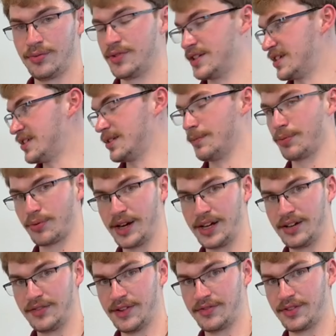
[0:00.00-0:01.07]
This is the brain
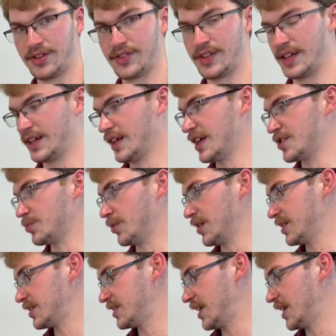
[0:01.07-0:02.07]
of everything. It's what